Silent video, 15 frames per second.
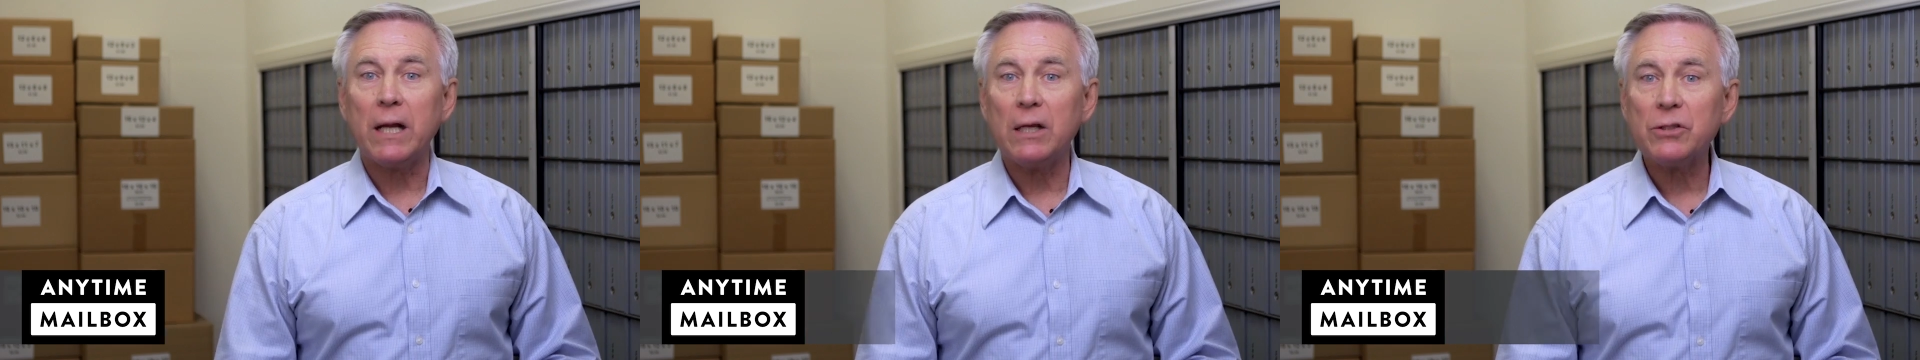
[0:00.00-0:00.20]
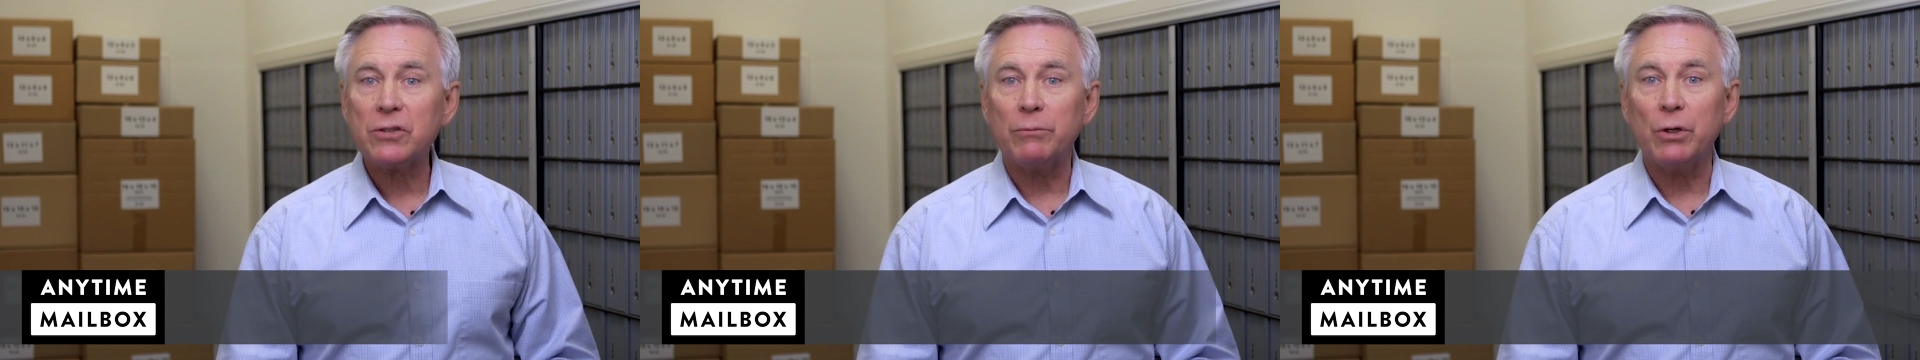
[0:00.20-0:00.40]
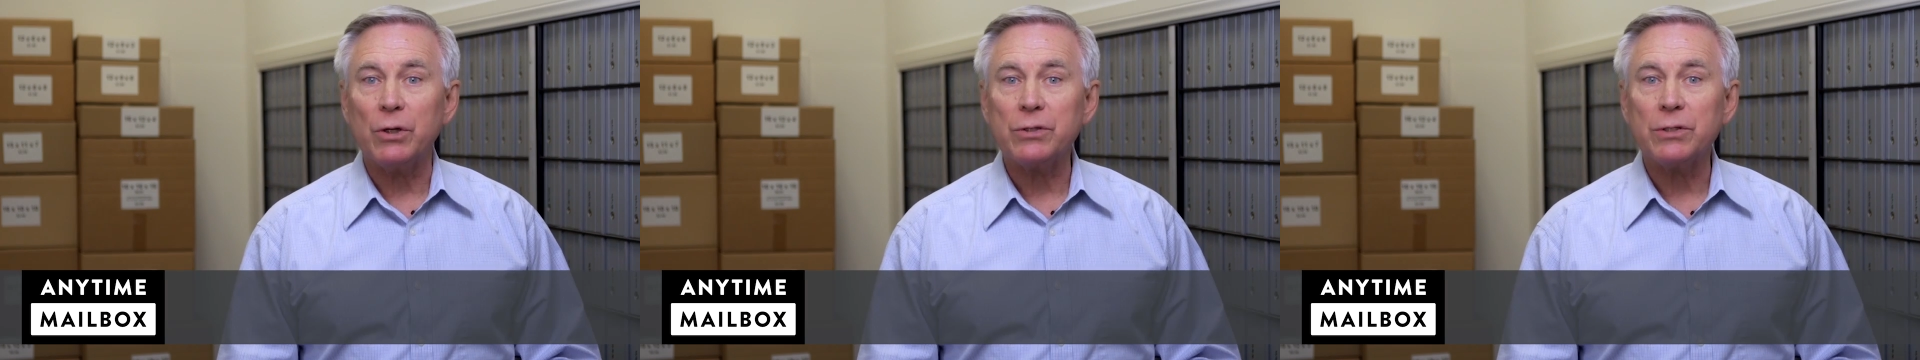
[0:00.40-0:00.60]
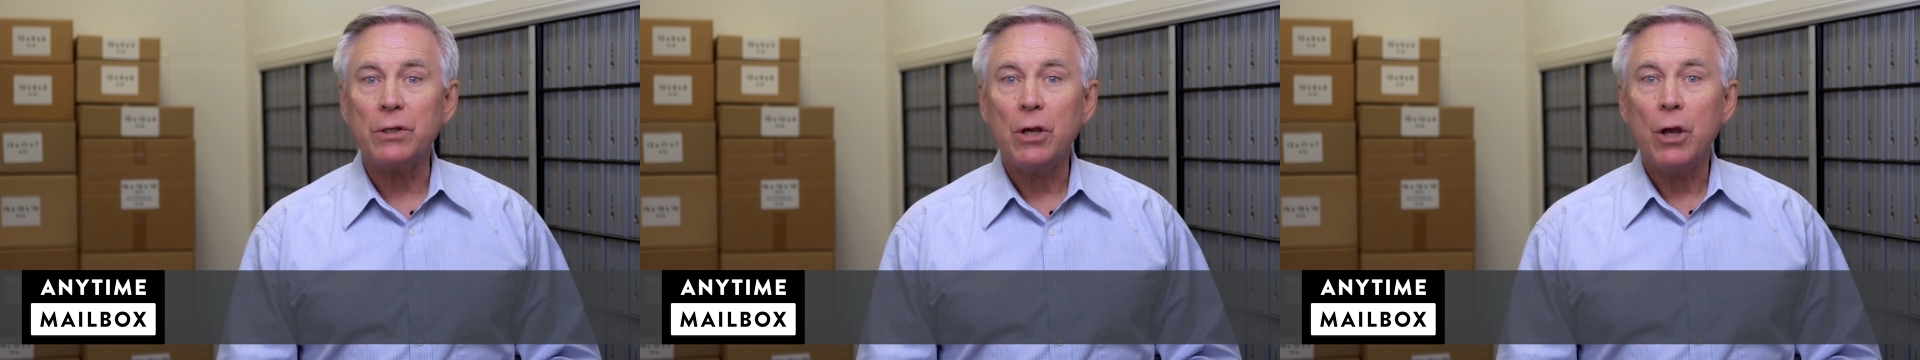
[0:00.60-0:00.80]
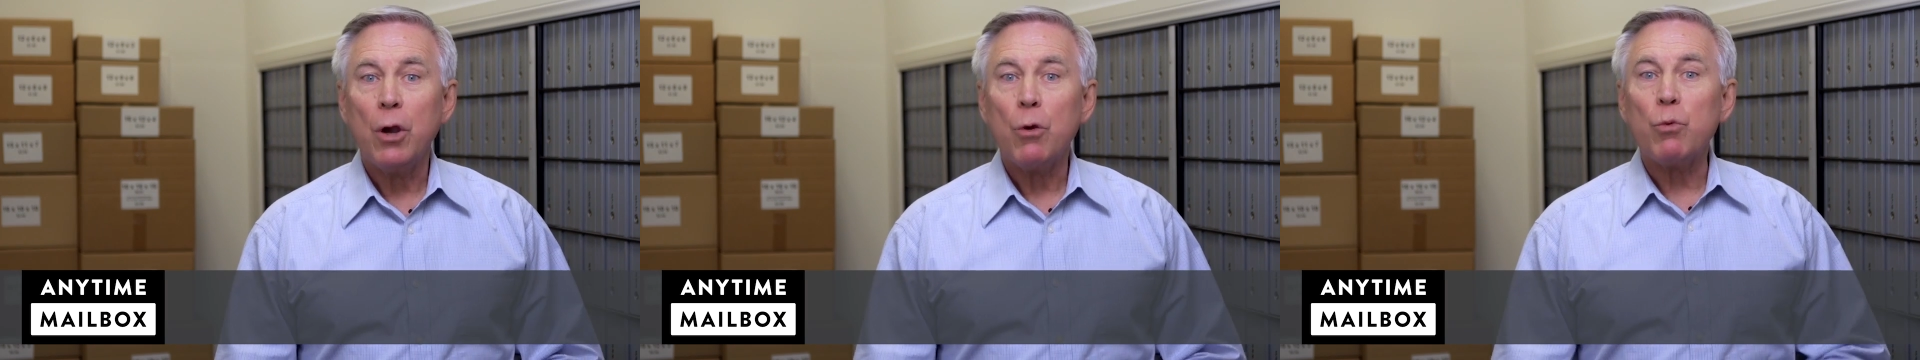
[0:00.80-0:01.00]
customers
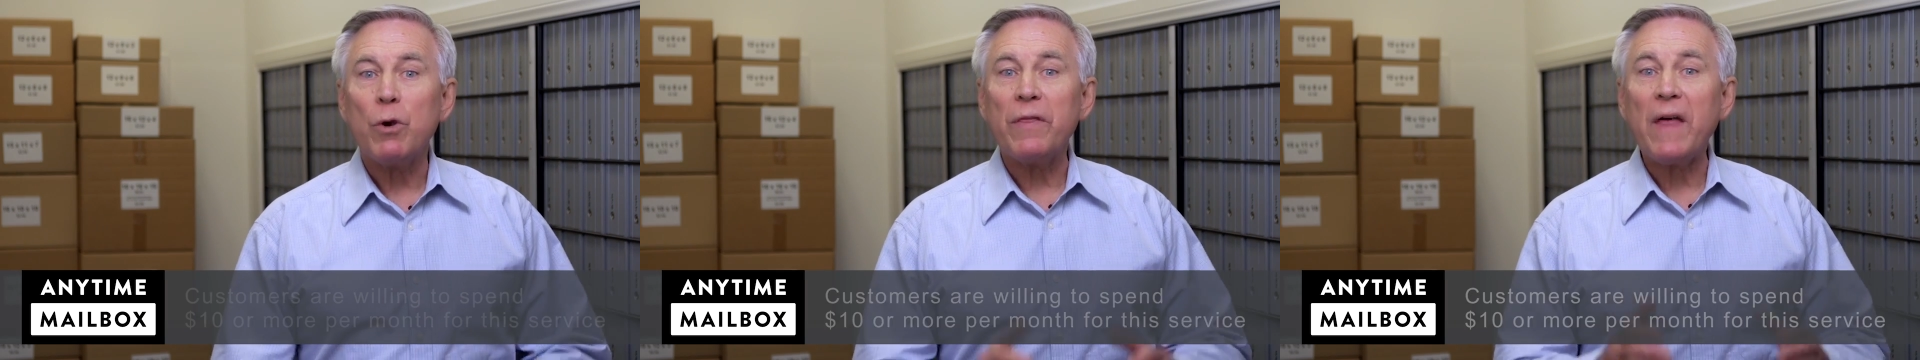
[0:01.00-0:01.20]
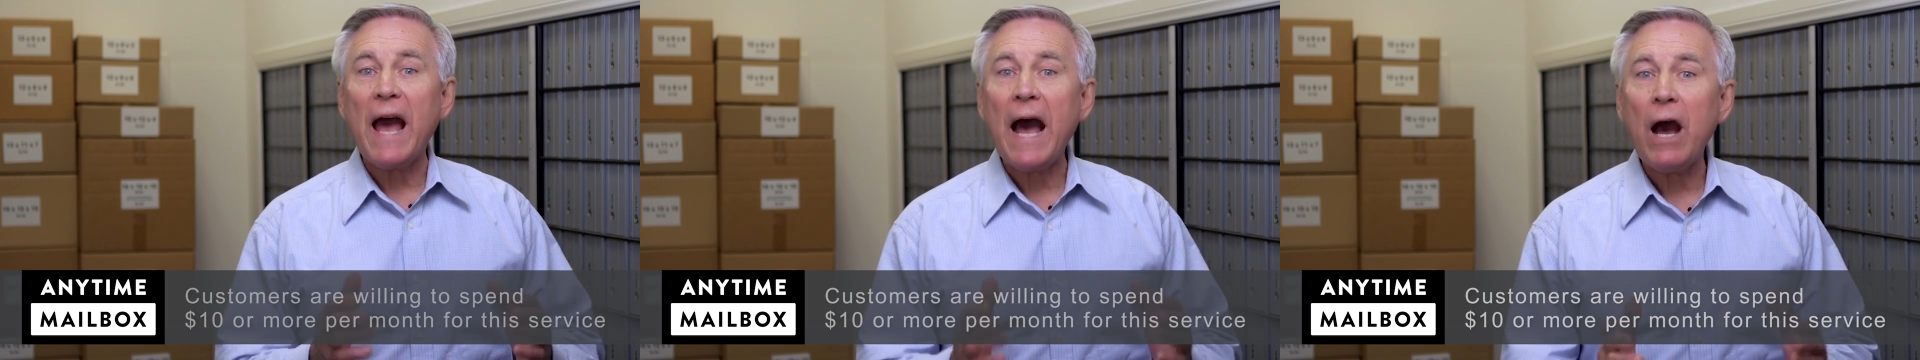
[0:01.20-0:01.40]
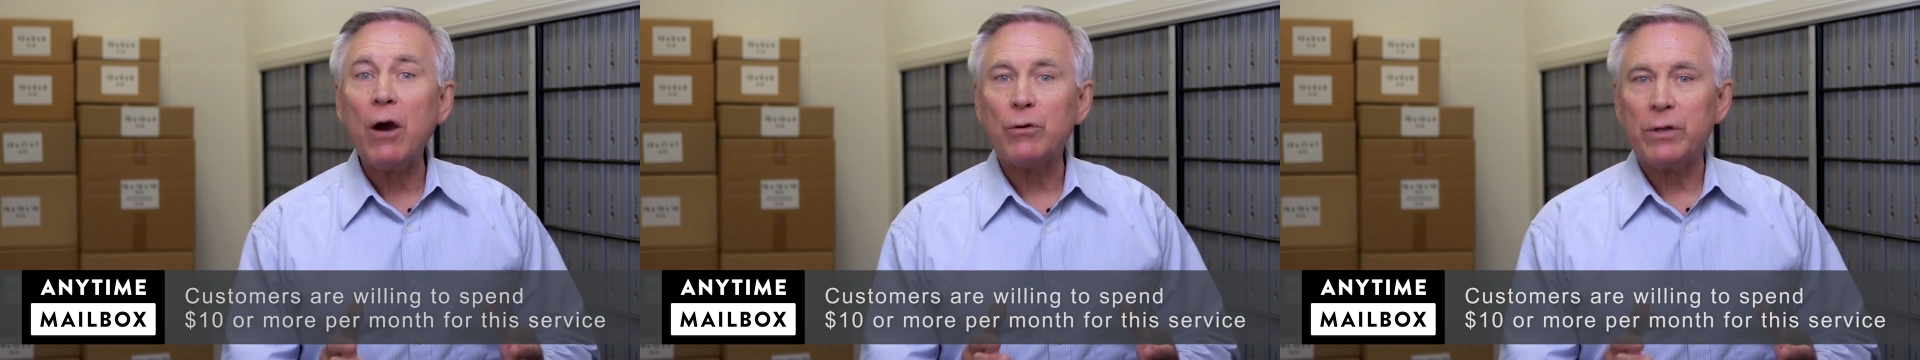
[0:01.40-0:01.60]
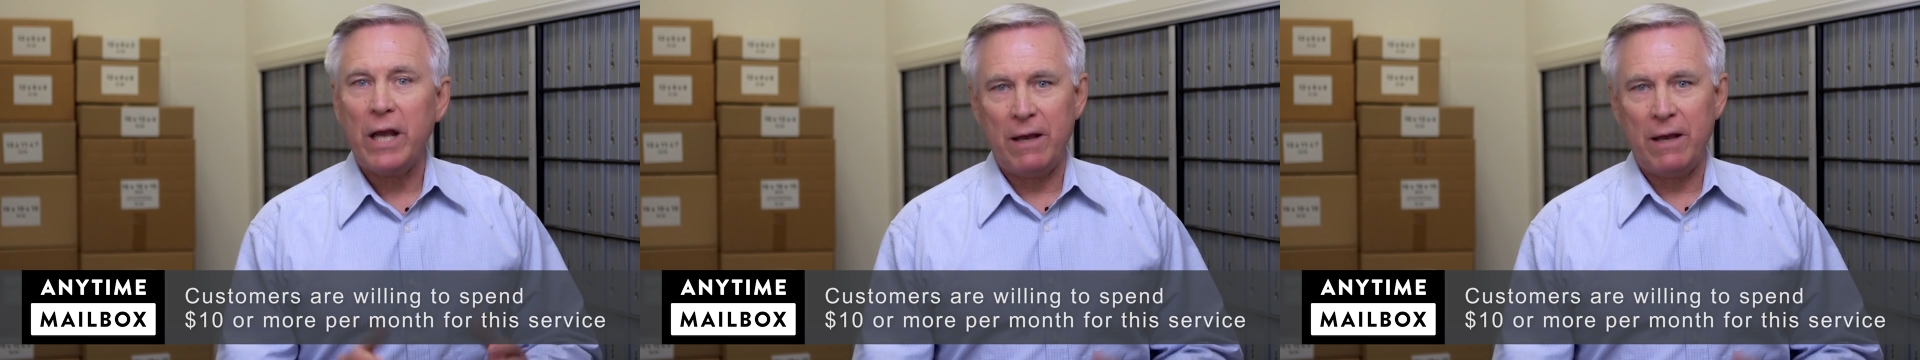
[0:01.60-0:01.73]
without